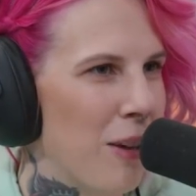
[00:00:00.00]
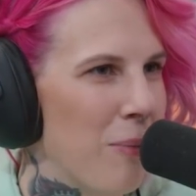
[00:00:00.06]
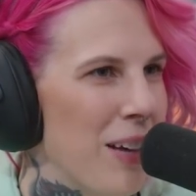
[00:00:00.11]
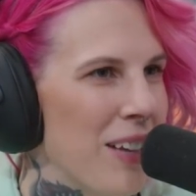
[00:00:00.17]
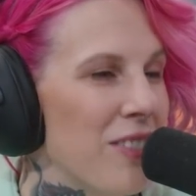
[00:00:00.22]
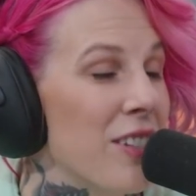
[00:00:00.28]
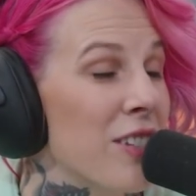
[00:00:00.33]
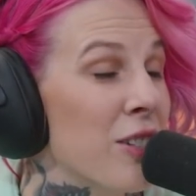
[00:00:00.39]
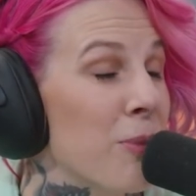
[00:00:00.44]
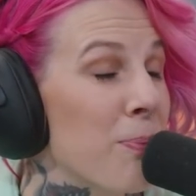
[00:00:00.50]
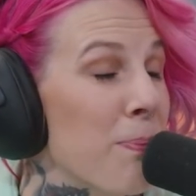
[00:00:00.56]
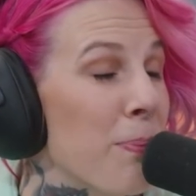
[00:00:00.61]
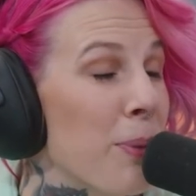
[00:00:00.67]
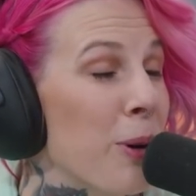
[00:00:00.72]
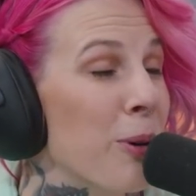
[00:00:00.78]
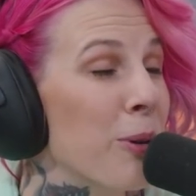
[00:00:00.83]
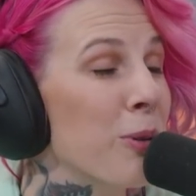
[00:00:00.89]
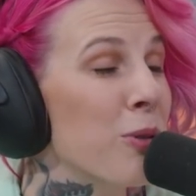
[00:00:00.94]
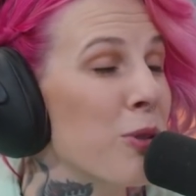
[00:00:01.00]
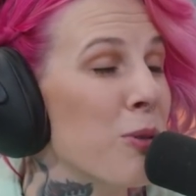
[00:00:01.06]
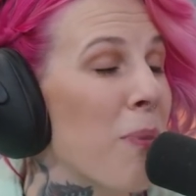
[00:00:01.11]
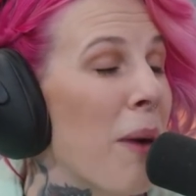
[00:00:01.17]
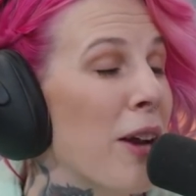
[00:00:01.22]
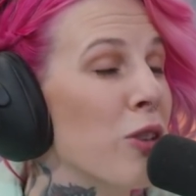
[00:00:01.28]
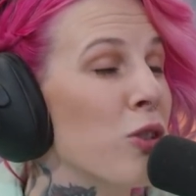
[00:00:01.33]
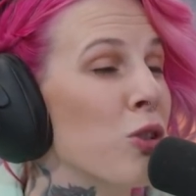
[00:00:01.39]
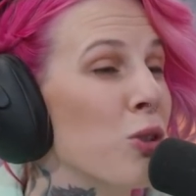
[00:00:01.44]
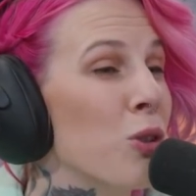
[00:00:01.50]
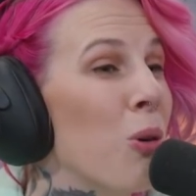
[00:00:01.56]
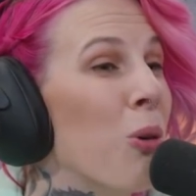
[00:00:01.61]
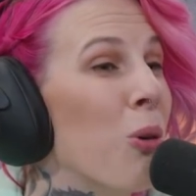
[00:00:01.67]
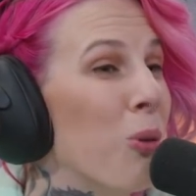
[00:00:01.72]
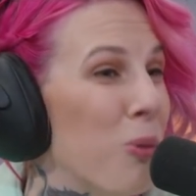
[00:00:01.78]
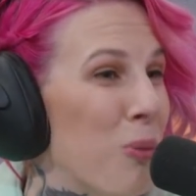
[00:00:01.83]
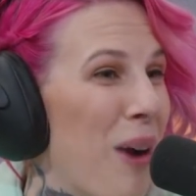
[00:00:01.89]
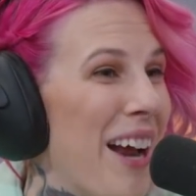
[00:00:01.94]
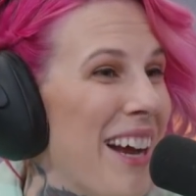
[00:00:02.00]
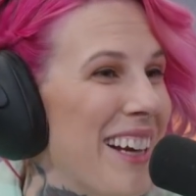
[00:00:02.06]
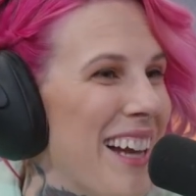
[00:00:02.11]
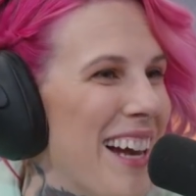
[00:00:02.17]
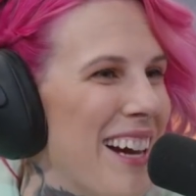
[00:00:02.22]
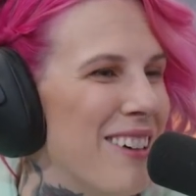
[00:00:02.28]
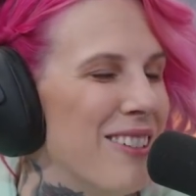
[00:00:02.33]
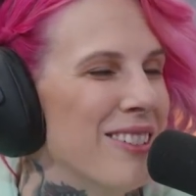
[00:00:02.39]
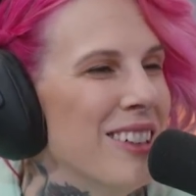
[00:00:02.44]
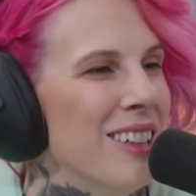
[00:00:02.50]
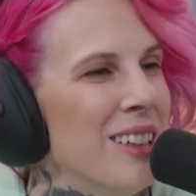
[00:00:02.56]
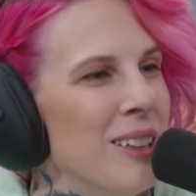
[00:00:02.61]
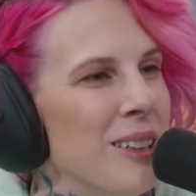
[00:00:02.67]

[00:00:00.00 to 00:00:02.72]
I'm like, this burns my soul right now.